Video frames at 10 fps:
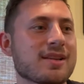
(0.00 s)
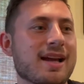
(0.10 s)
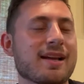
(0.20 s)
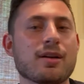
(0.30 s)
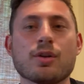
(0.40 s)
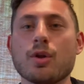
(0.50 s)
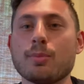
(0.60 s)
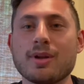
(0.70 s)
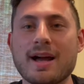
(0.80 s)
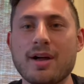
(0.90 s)
like
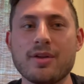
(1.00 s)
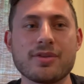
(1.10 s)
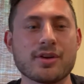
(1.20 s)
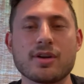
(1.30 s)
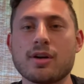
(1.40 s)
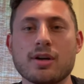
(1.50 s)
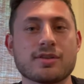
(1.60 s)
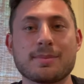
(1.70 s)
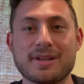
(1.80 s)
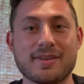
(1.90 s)
global health or, or
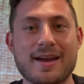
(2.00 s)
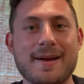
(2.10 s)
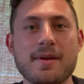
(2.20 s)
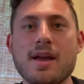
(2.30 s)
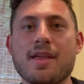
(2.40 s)
something like that.